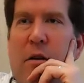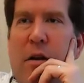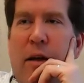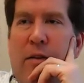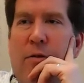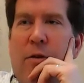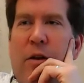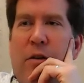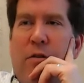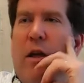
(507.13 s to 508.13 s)
that sort of
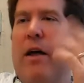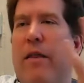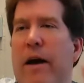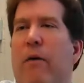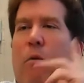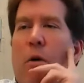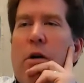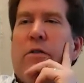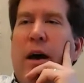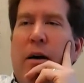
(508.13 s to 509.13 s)
thing. So that
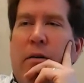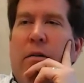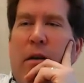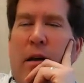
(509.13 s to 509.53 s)
works out.